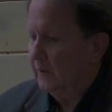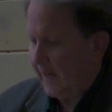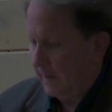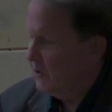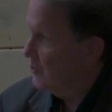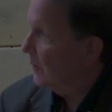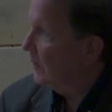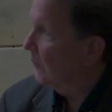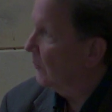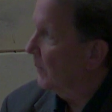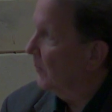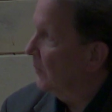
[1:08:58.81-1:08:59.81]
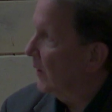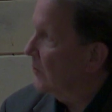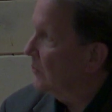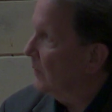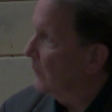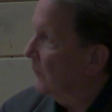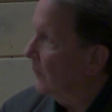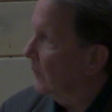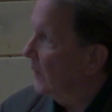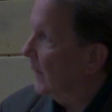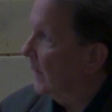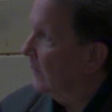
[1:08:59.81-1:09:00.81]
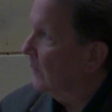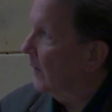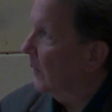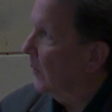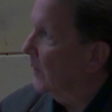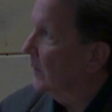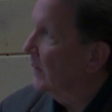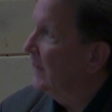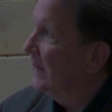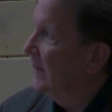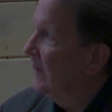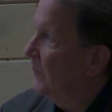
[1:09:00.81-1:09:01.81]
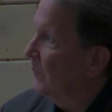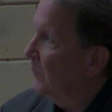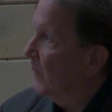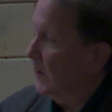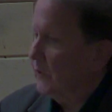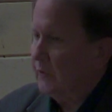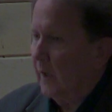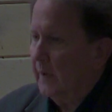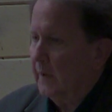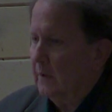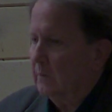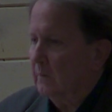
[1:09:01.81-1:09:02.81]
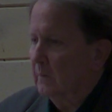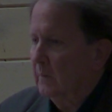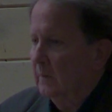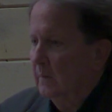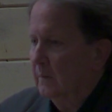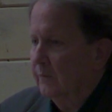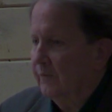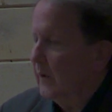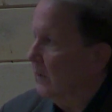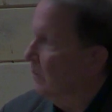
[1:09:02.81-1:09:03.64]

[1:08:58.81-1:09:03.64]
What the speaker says: damaging his reputation, if you look at it that way, by assigning fake